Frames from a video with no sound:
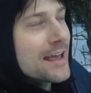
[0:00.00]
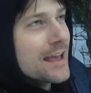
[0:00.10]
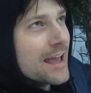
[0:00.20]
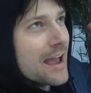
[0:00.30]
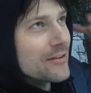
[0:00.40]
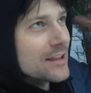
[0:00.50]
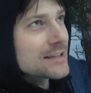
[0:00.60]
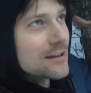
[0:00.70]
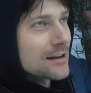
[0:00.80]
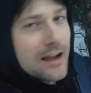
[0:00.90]
everything
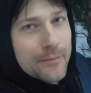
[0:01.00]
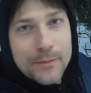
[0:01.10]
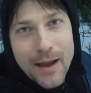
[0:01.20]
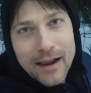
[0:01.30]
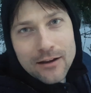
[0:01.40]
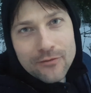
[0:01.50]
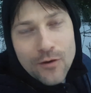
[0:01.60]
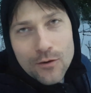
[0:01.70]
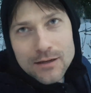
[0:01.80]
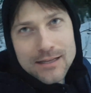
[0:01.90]
started coming back into focus and I